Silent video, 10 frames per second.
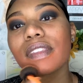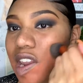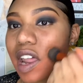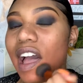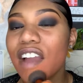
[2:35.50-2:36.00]

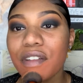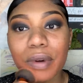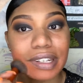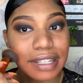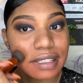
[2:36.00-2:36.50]
Not
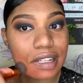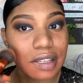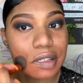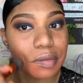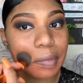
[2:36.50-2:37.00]
everyone needs
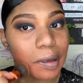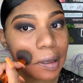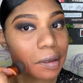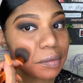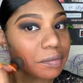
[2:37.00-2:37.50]
this,
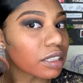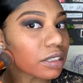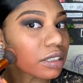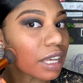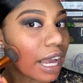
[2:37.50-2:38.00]
but
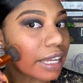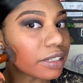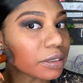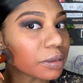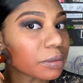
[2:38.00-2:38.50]
clearly I
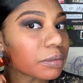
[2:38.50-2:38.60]
do.